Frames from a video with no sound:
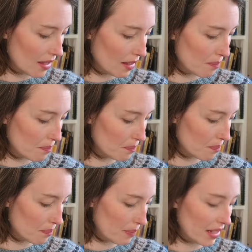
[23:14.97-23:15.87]
uh,
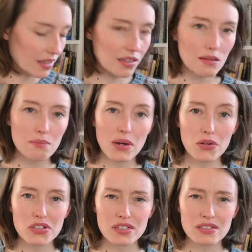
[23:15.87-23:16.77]
belly
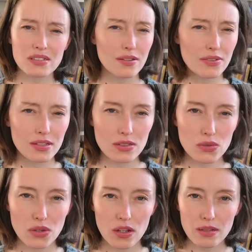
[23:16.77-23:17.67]
pouches, I think, do
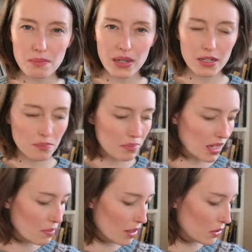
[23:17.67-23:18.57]
you call them belly,
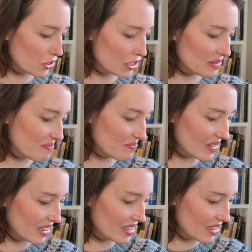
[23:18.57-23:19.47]
belly pouch
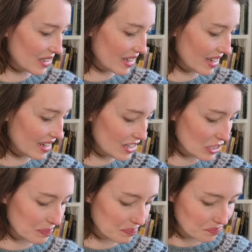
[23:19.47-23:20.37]
in
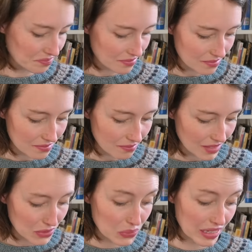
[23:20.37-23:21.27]
English,
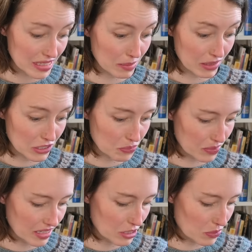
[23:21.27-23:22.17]
to get some in
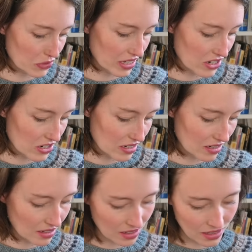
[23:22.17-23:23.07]
inspiration.
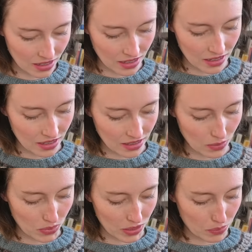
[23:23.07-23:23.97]

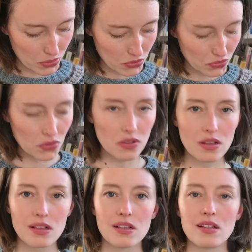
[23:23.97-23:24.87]
They're really
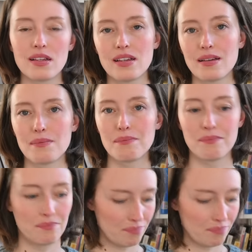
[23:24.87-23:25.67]
beautiful, um,